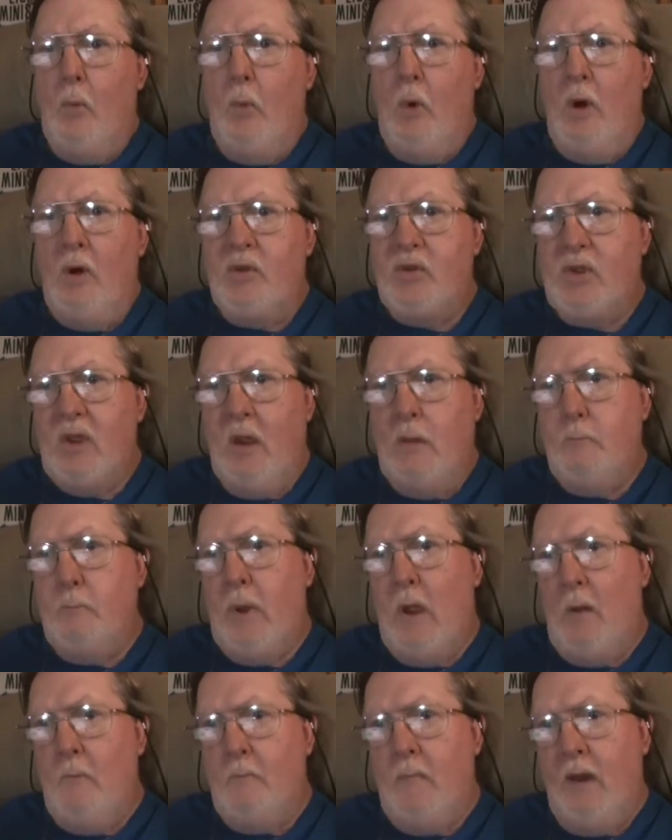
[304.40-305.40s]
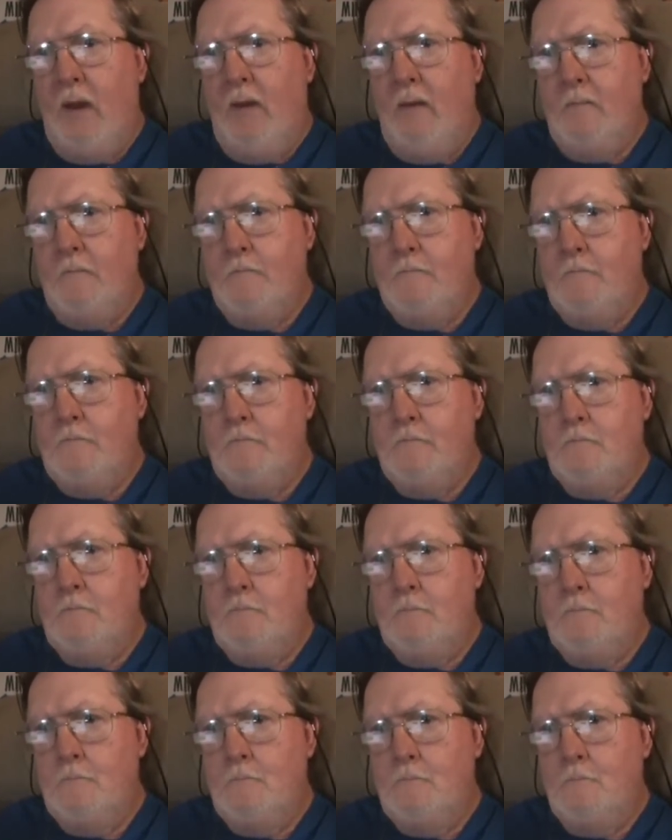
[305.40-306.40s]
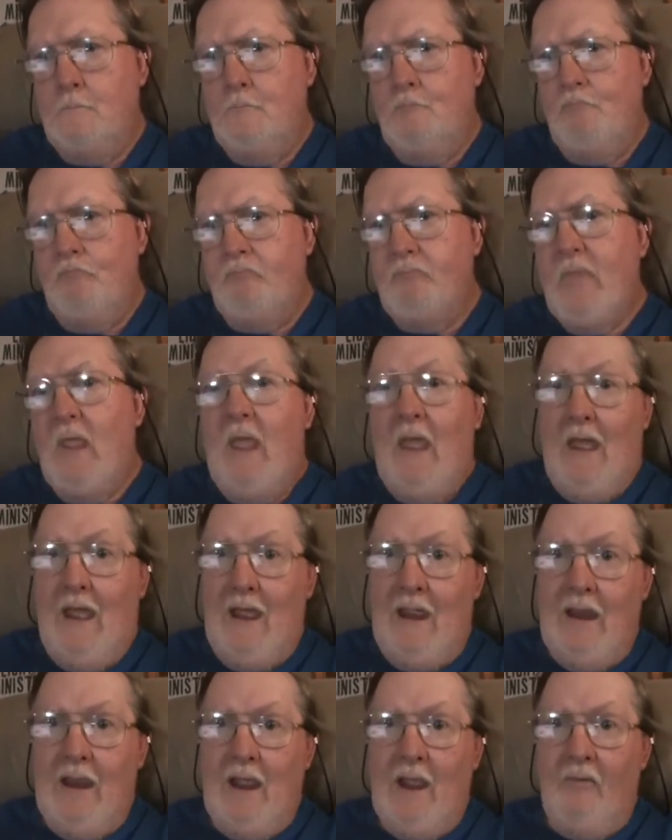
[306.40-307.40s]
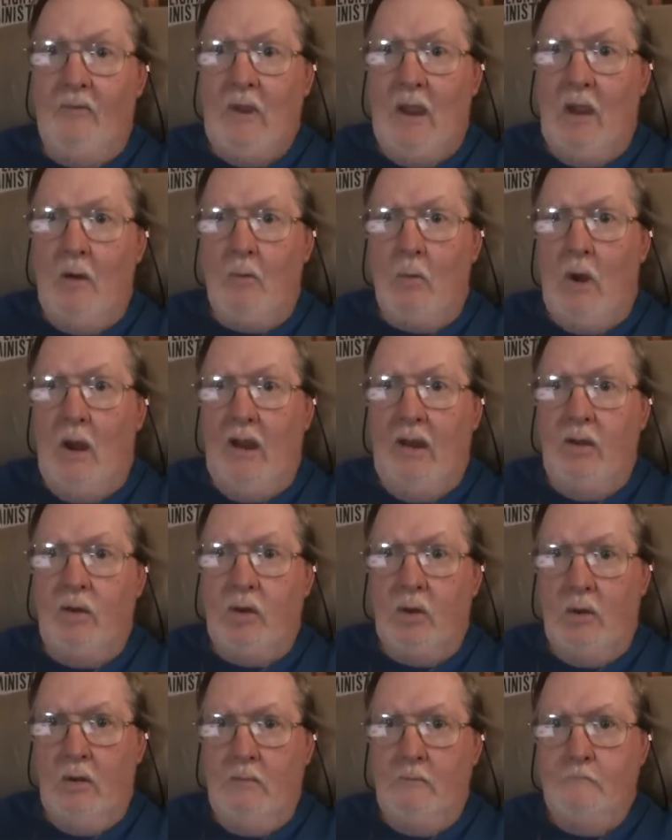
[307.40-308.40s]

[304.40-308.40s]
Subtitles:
want to say about me. I have that right.